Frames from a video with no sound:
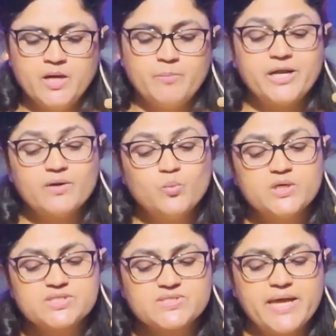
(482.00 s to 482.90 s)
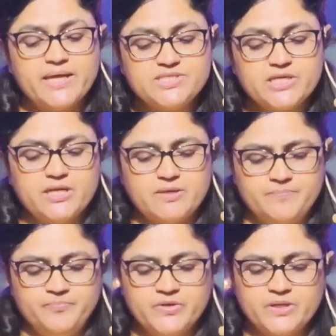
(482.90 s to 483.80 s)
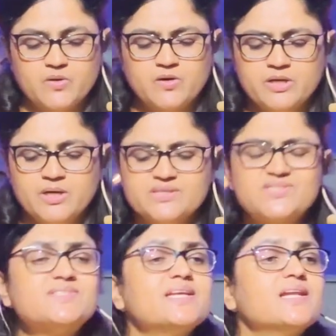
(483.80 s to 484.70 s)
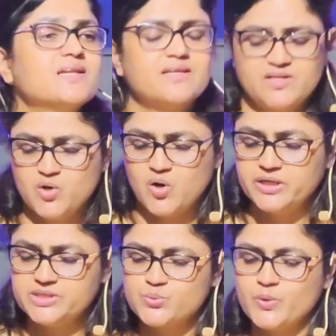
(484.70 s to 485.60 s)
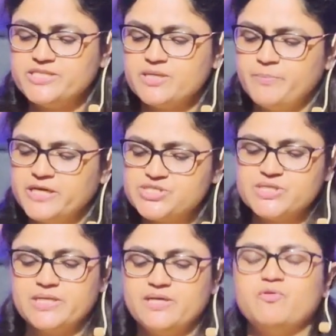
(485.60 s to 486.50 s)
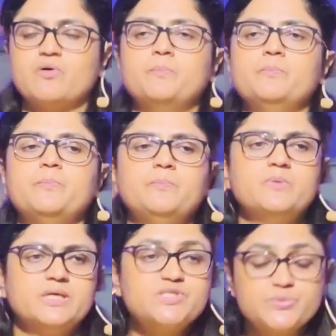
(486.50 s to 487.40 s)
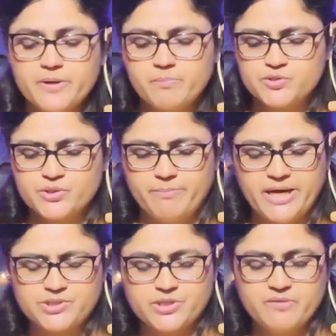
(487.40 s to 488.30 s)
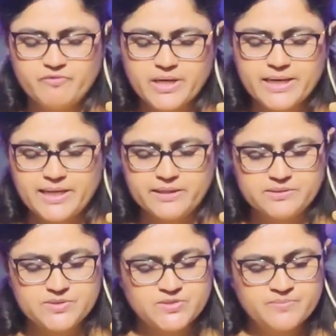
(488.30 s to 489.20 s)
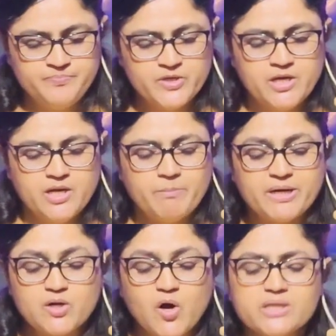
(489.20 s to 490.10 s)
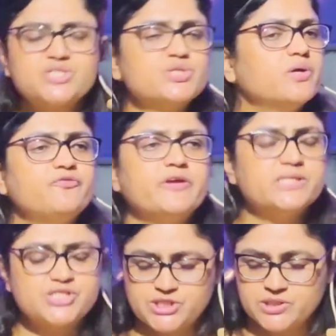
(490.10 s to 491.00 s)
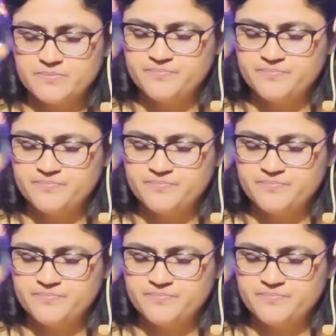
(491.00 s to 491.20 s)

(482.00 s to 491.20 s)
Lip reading: But in verse 18, you know, still God is waiting patiently for his people to come back to him. We read like this. But God's not finished.